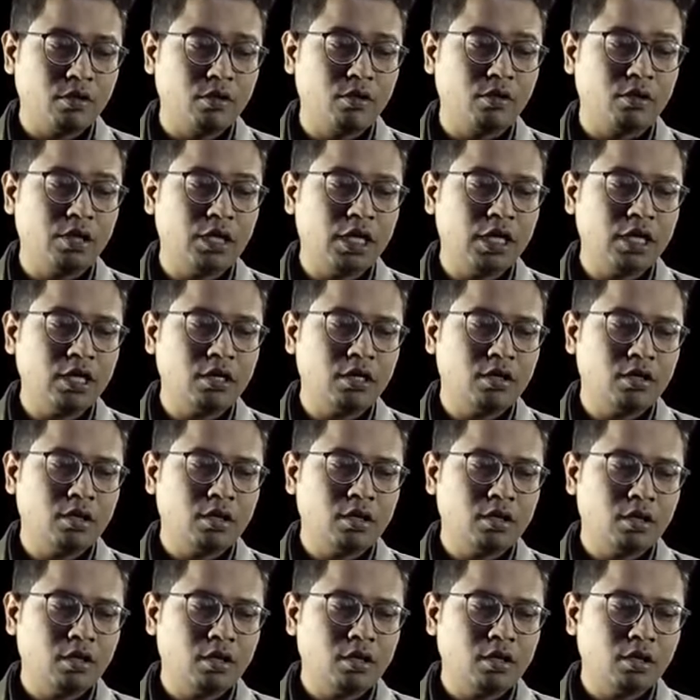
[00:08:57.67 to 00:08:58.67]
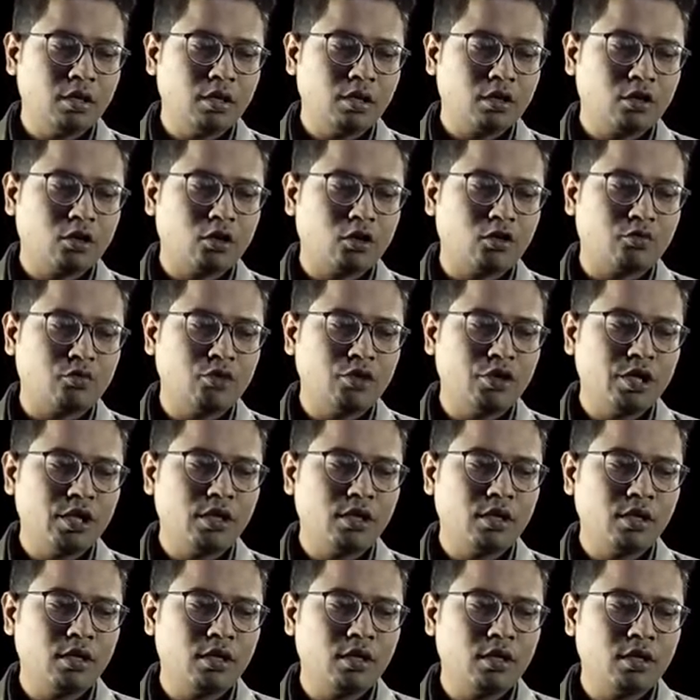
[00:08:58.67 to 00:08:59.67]
Okay,
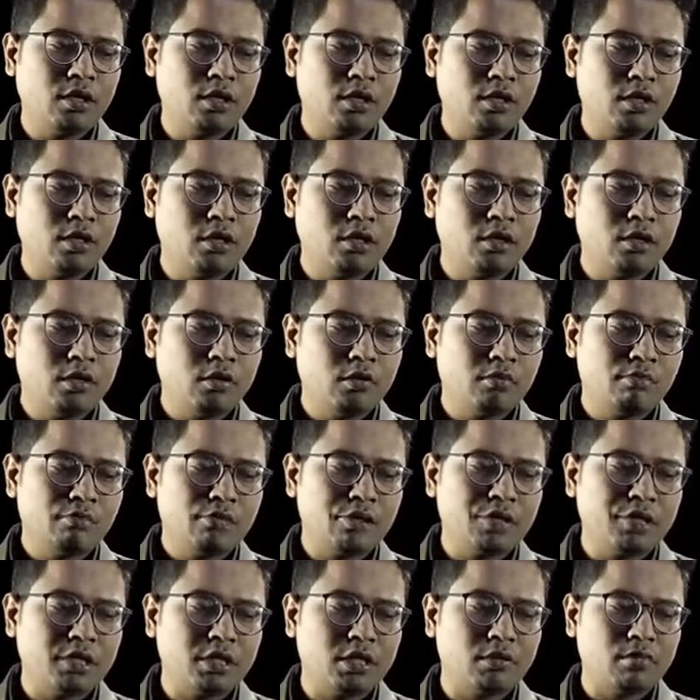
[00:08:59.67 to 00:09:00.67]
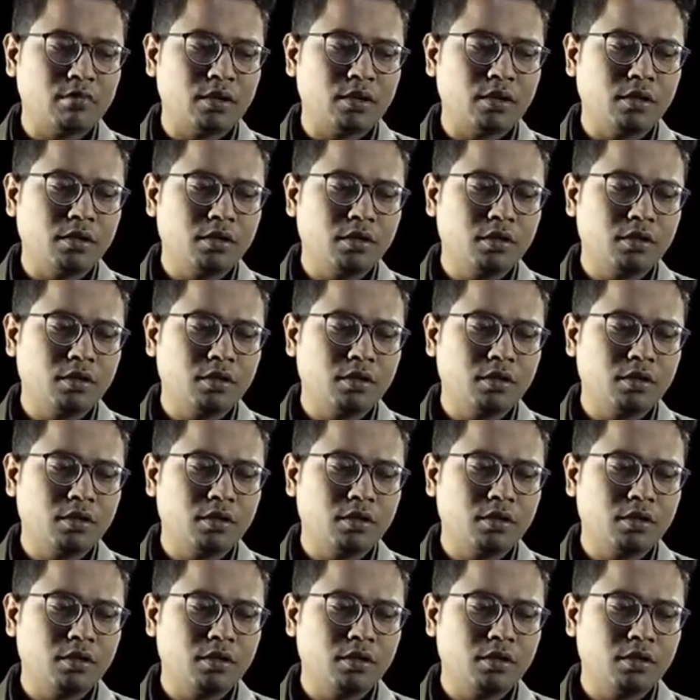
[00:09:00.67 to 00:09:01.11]
communal principle.